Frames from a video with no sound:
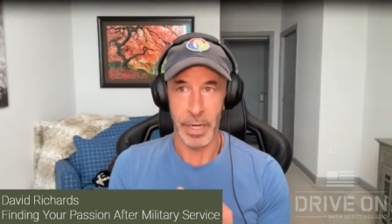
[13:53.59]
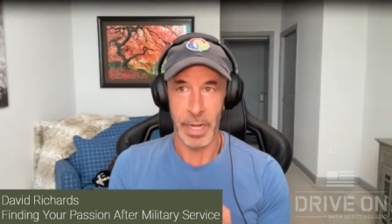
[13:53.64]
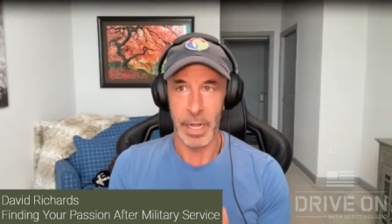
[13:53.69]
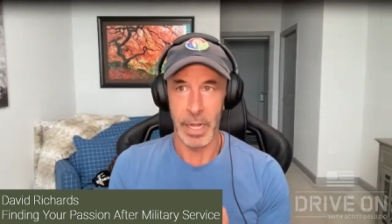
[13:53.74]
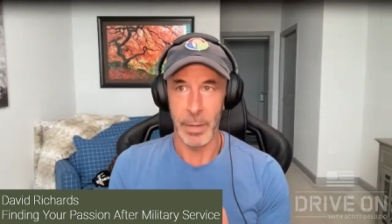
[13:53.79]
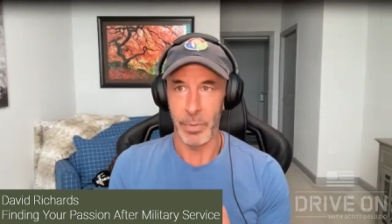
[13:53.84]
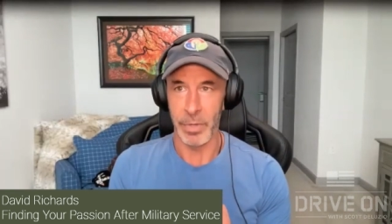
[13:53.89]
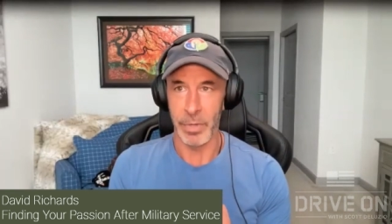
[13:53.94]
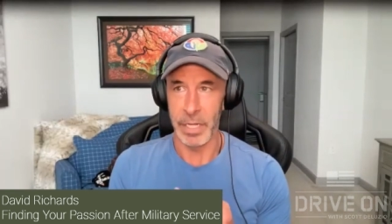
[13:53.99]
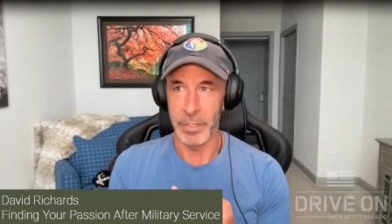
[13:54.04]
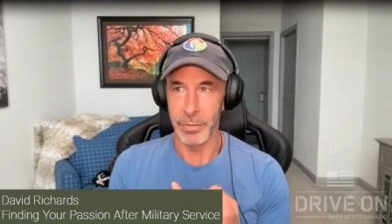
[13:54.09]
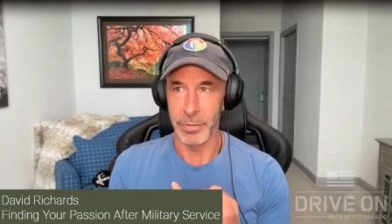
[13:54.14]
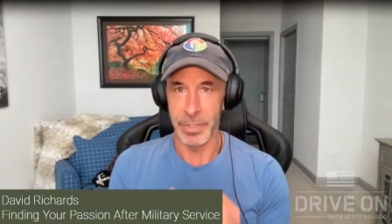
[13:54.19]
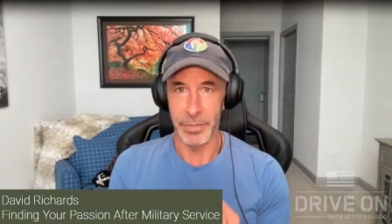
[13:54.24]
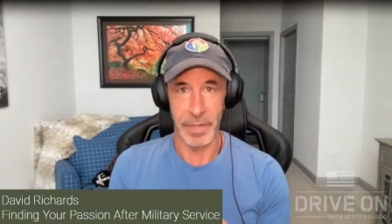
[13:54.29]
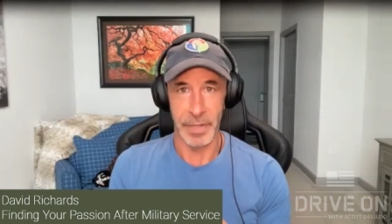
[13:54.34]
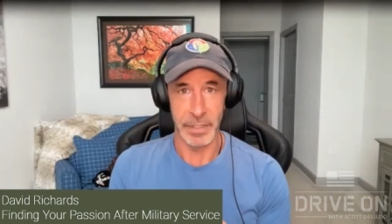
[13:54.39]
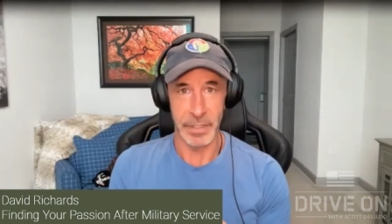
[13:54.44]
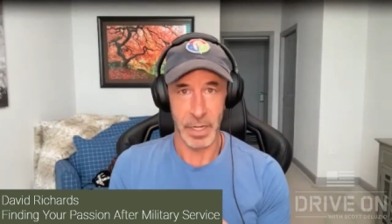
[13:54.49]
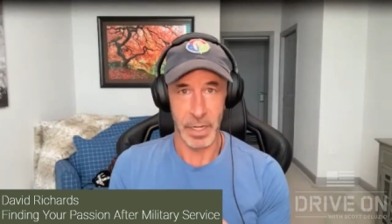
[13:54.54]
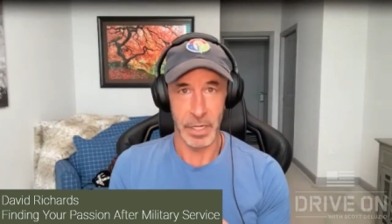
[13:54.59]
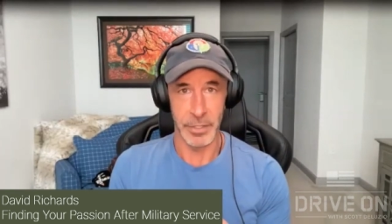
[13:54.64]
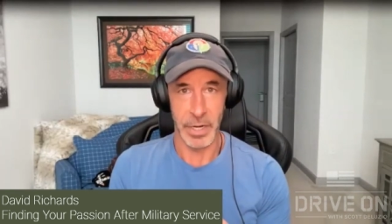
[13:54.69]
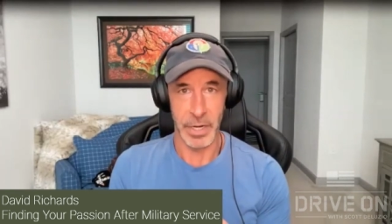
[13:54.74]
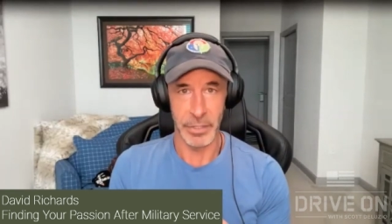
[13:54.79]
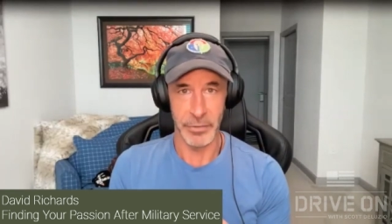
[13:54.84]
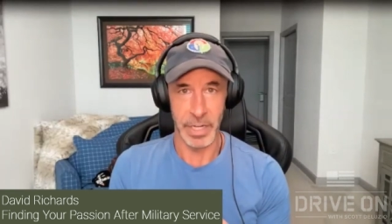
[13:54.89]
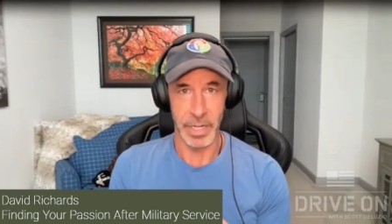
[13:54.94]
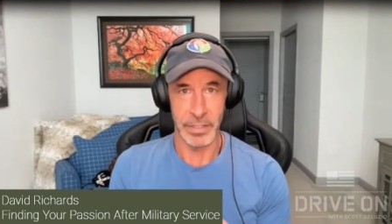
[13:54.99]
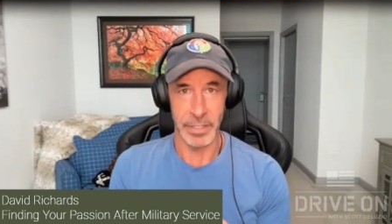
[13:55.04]
I applied to a defense
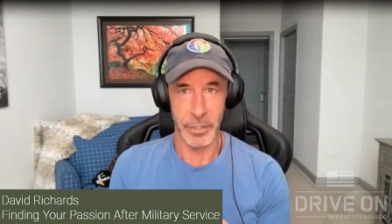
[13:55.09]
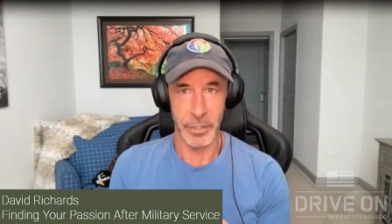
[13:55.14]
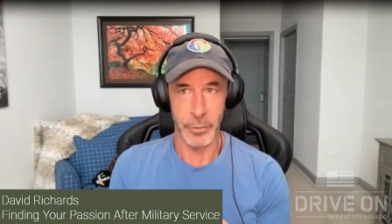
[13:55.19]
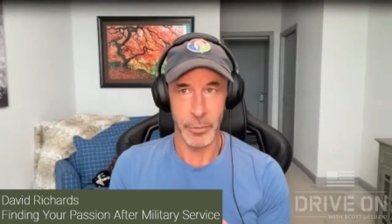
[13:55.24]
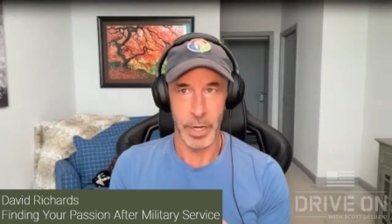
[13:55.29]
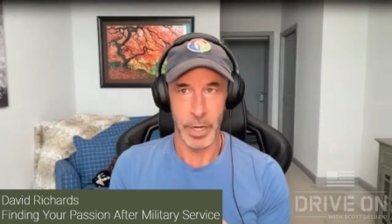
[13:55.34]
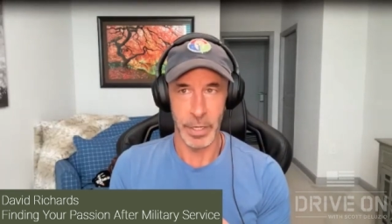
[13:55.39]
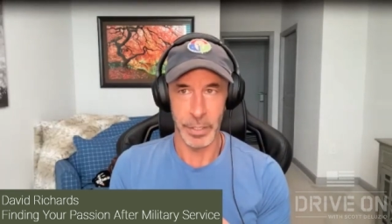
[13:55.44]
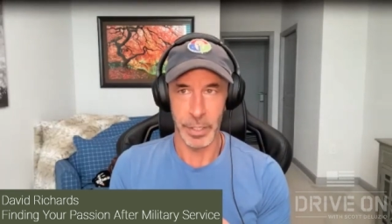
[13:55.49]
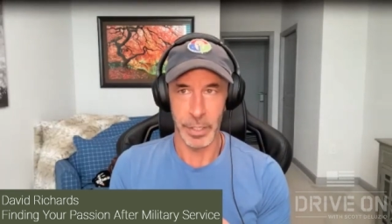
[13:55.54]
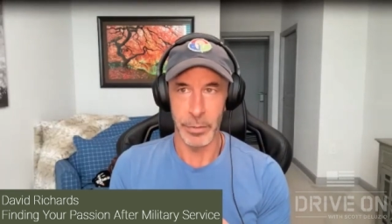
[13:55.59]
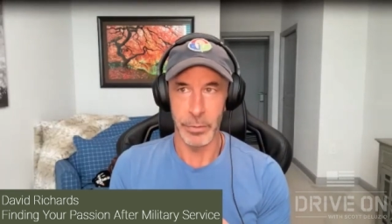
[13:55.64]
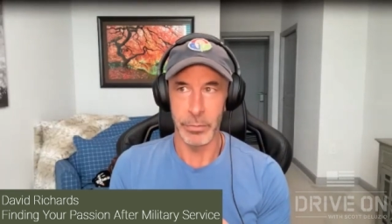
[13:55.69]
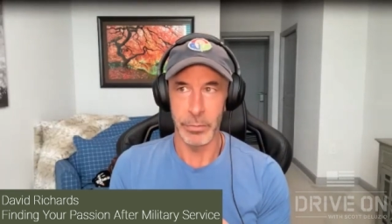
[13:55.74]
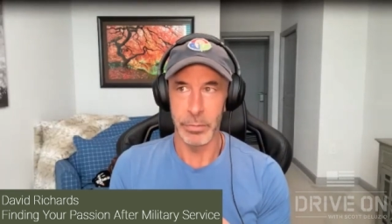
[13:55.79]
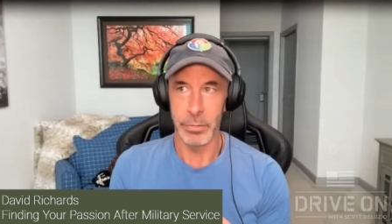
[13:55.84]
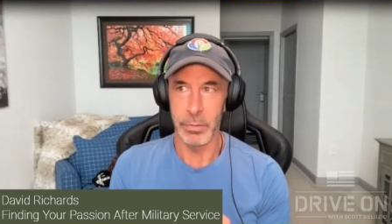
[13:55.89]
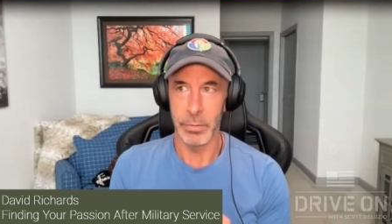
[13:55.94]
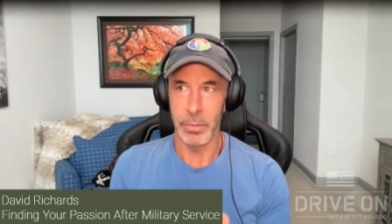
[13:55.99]
contractor outside Quantico.